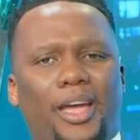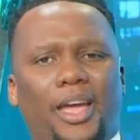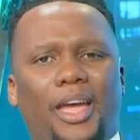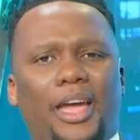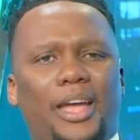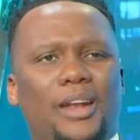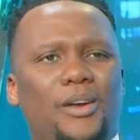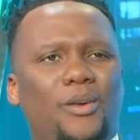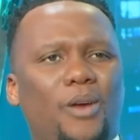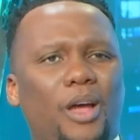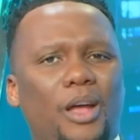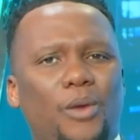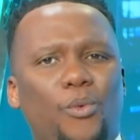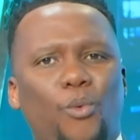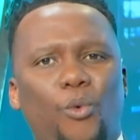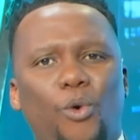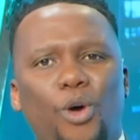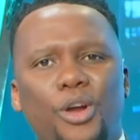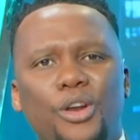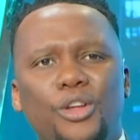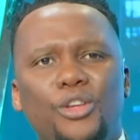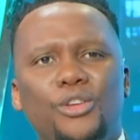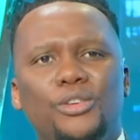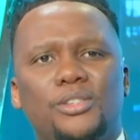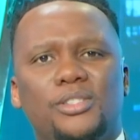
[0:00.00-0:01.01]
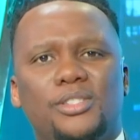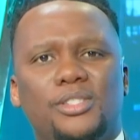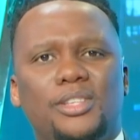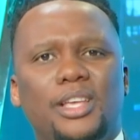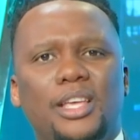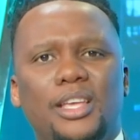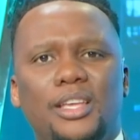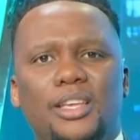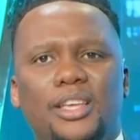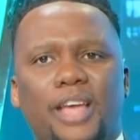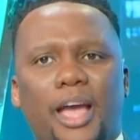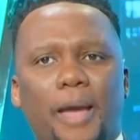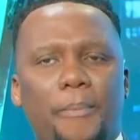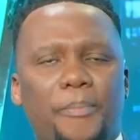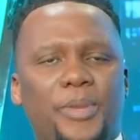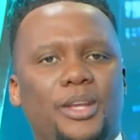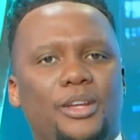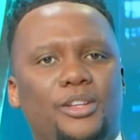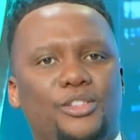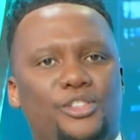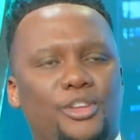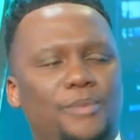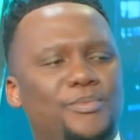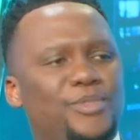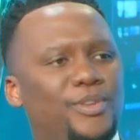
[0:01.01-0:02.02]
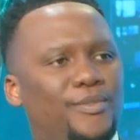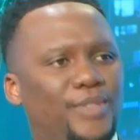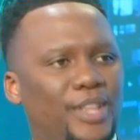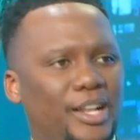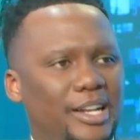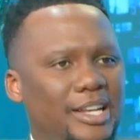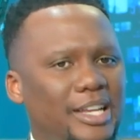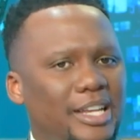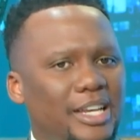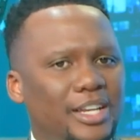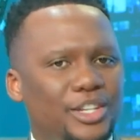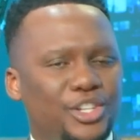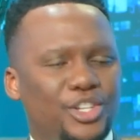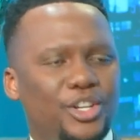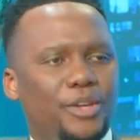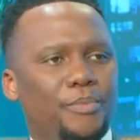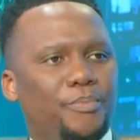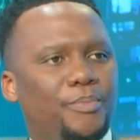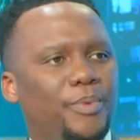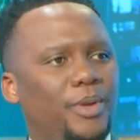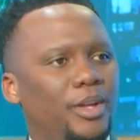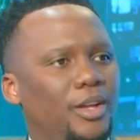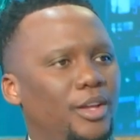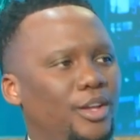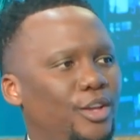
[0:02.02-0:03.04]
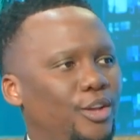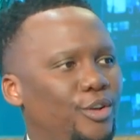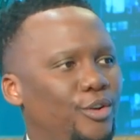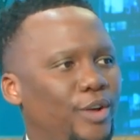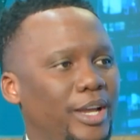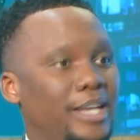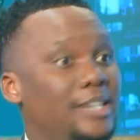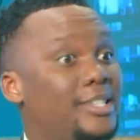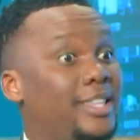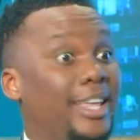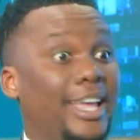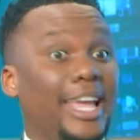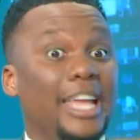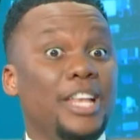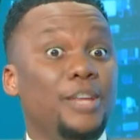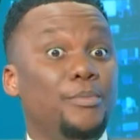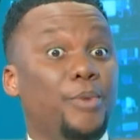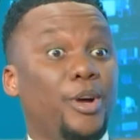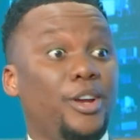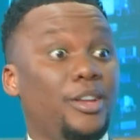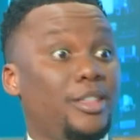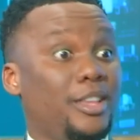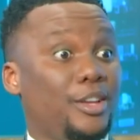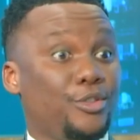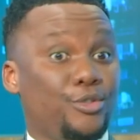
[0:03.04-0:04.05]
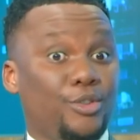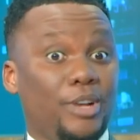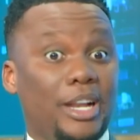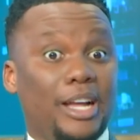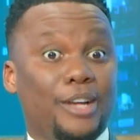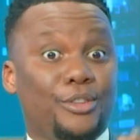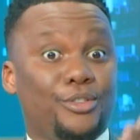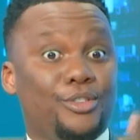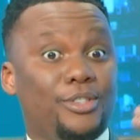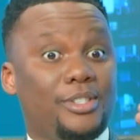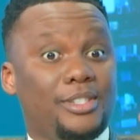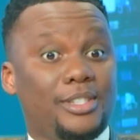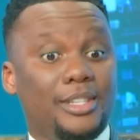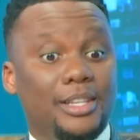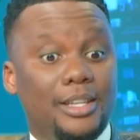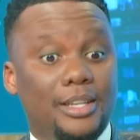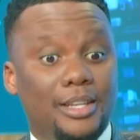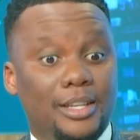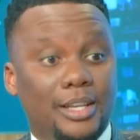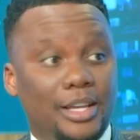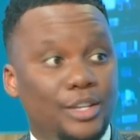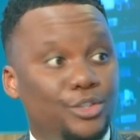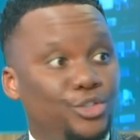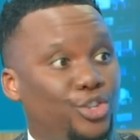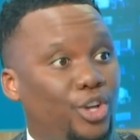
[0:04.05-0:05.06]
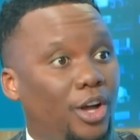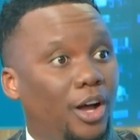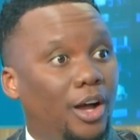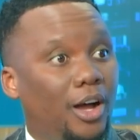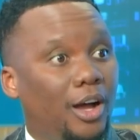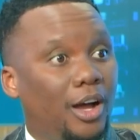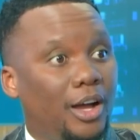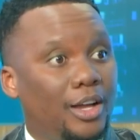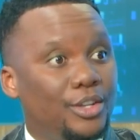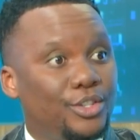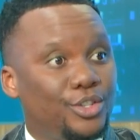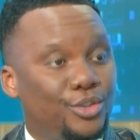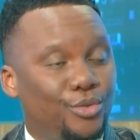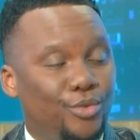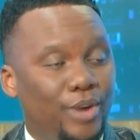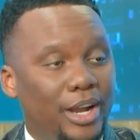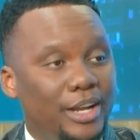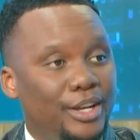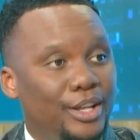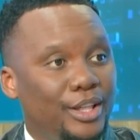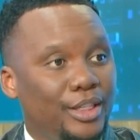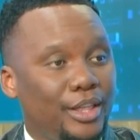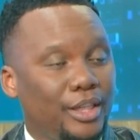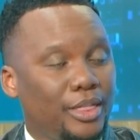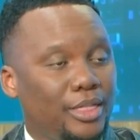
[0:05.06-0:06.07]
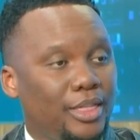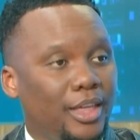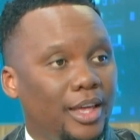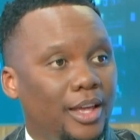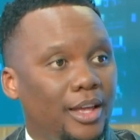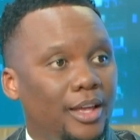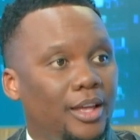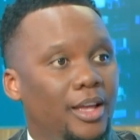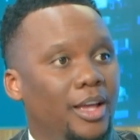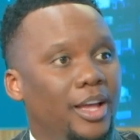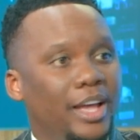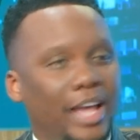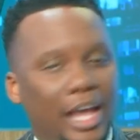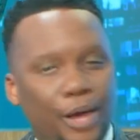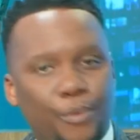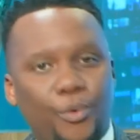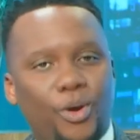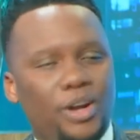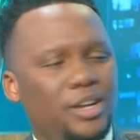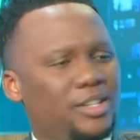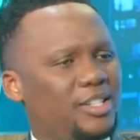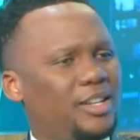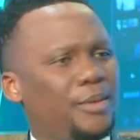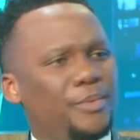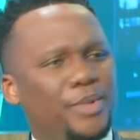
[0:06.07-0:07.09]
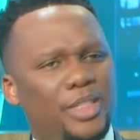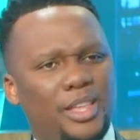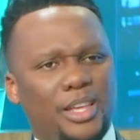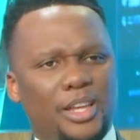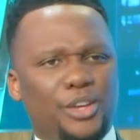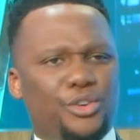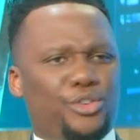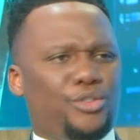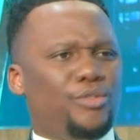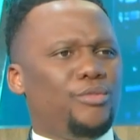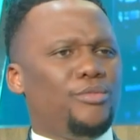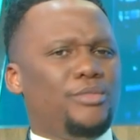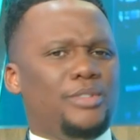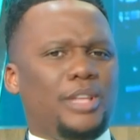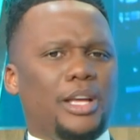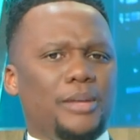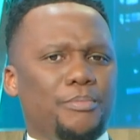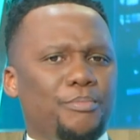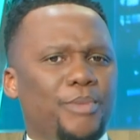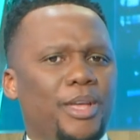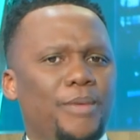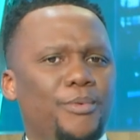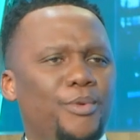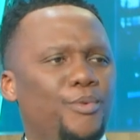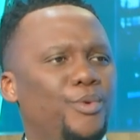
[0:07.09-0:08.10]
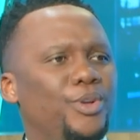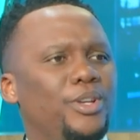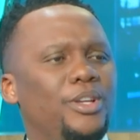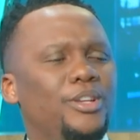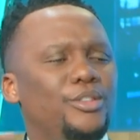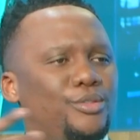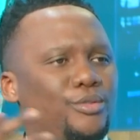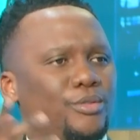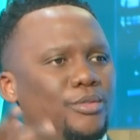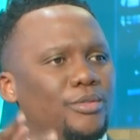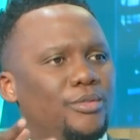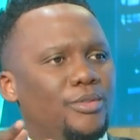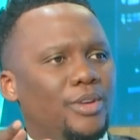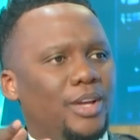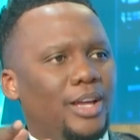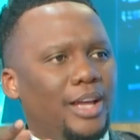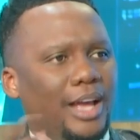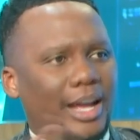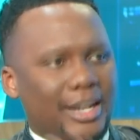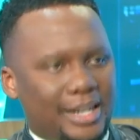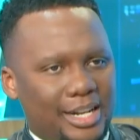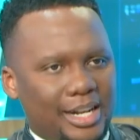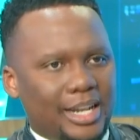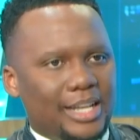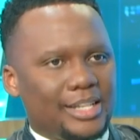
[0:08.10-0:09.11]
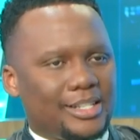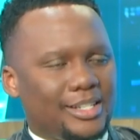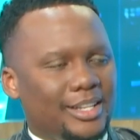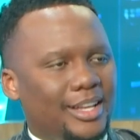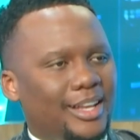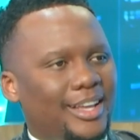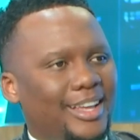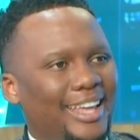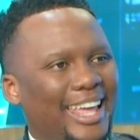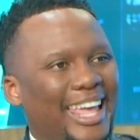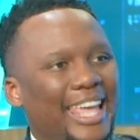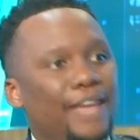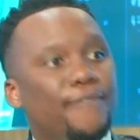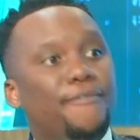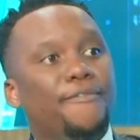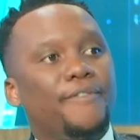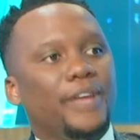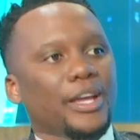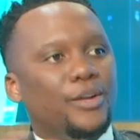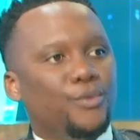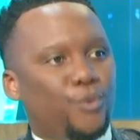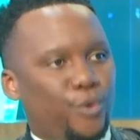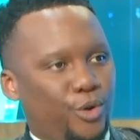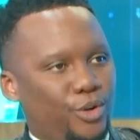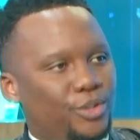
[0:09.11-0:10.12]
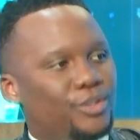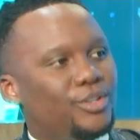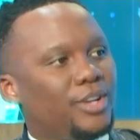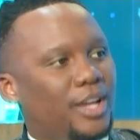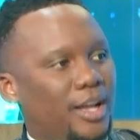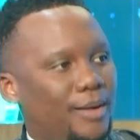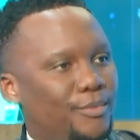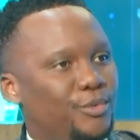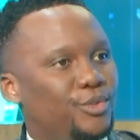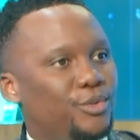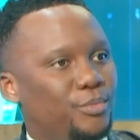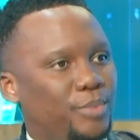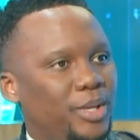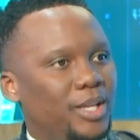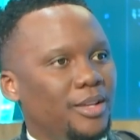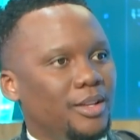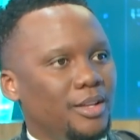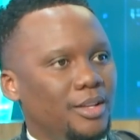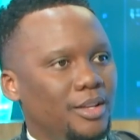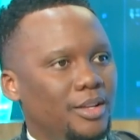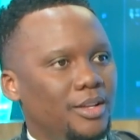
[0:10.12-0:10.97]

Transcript: And what do you see happening in terms of the leadership? You know, is there anybody that you'd like to see in charge, running the thing? And what are some of the issues that maybe we need to address if it were to come to be?